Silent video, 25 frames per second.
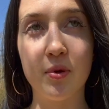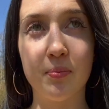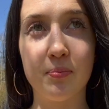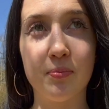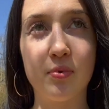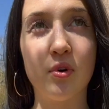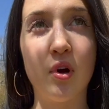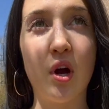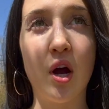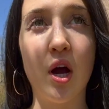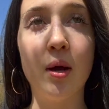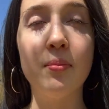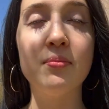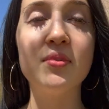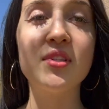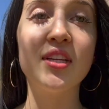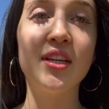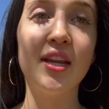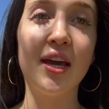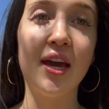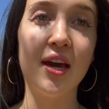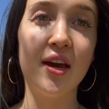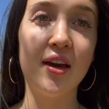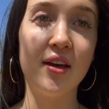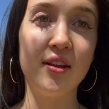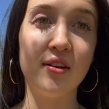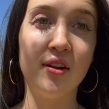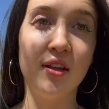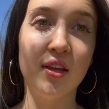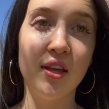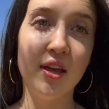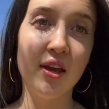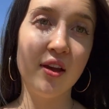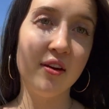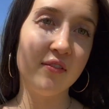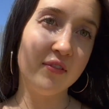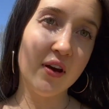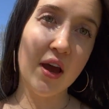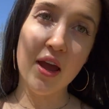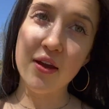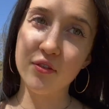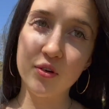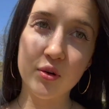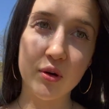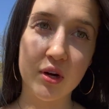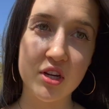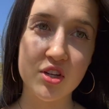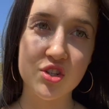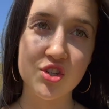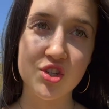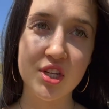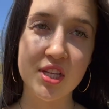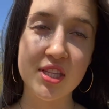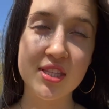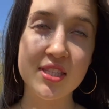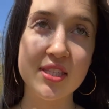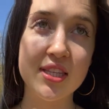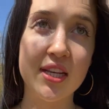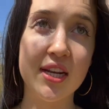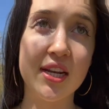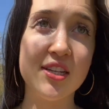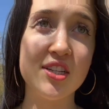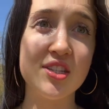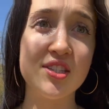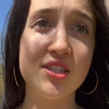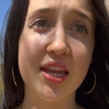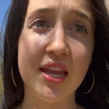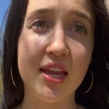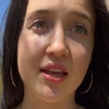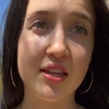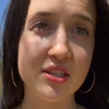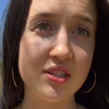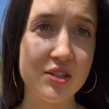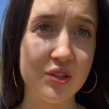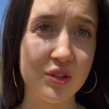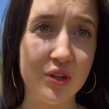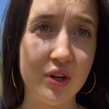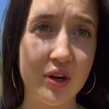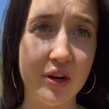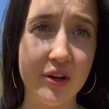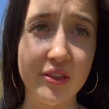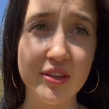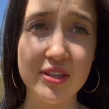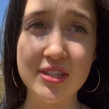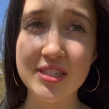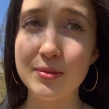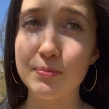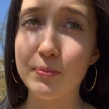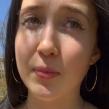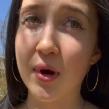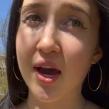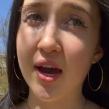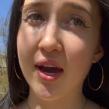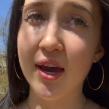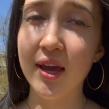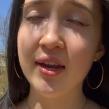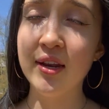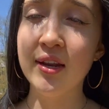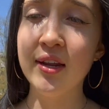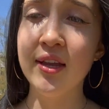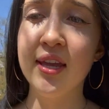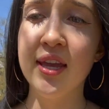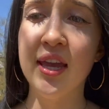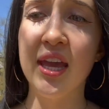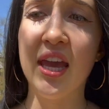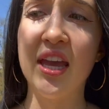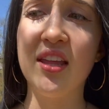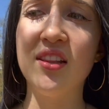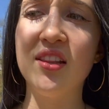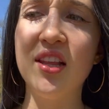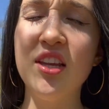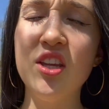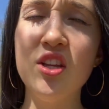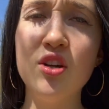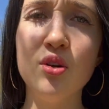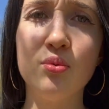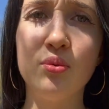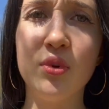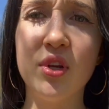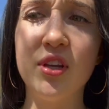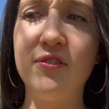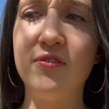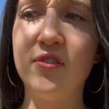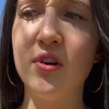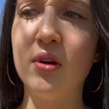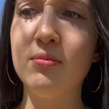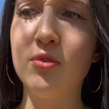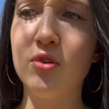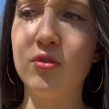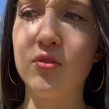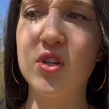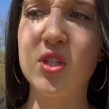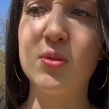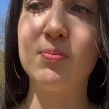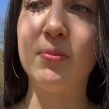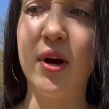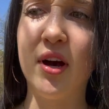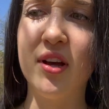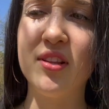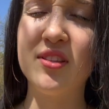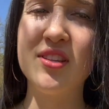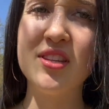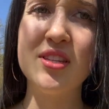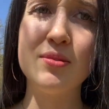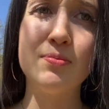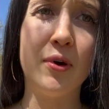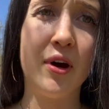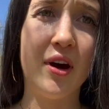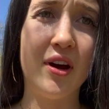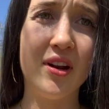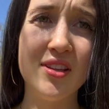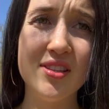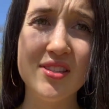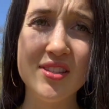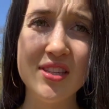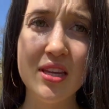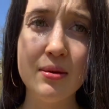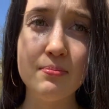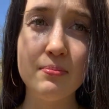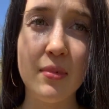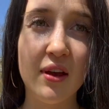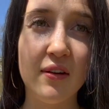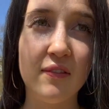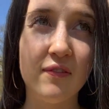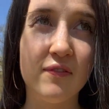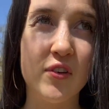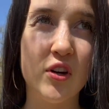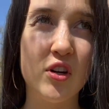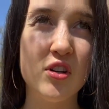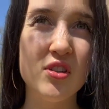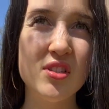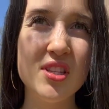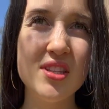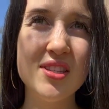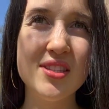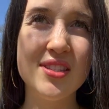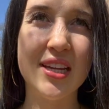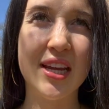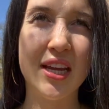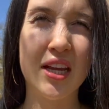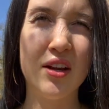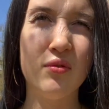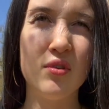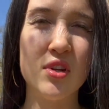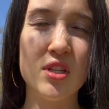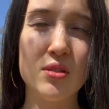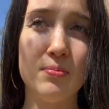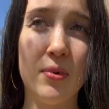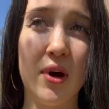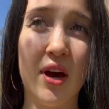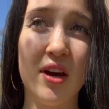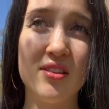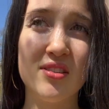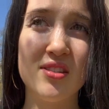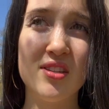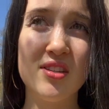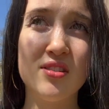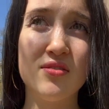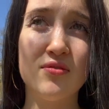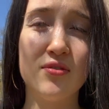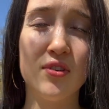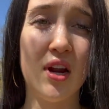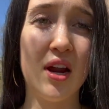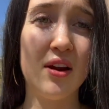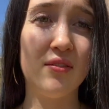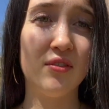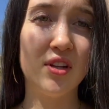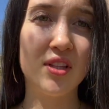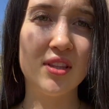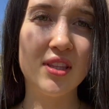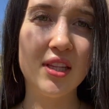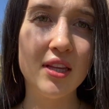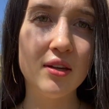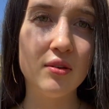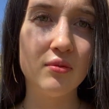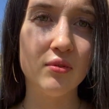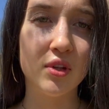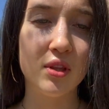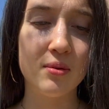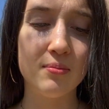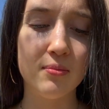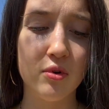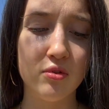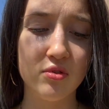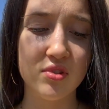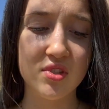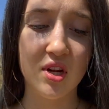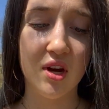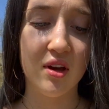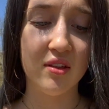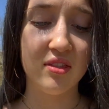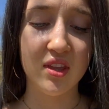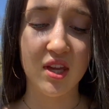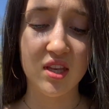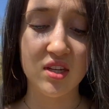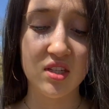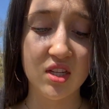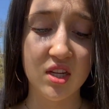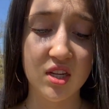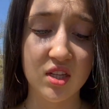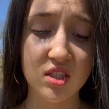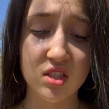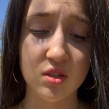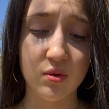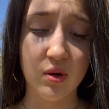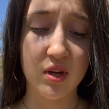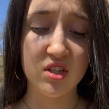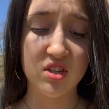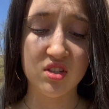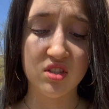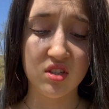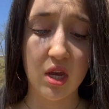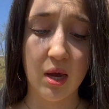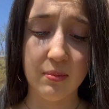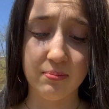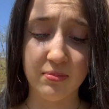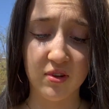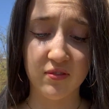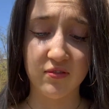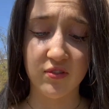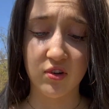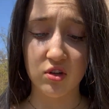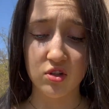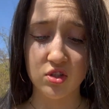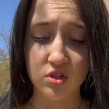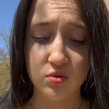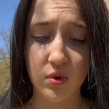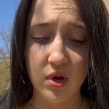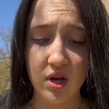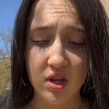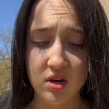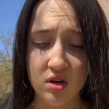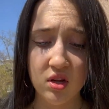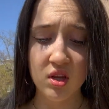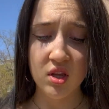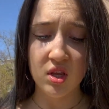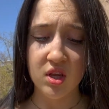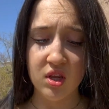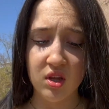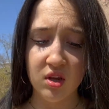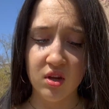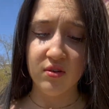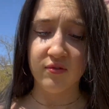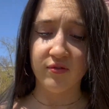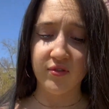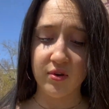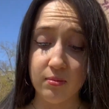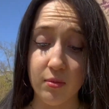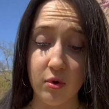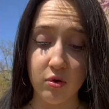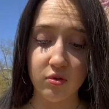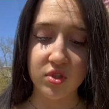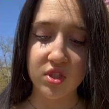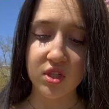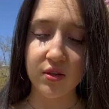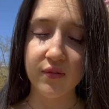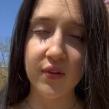prompt and it had 5 questions that I just answered on the spot. It let you refilm your responses, but honestly, my first and second responses for everything were the most authentic. So I just kept the first one for most of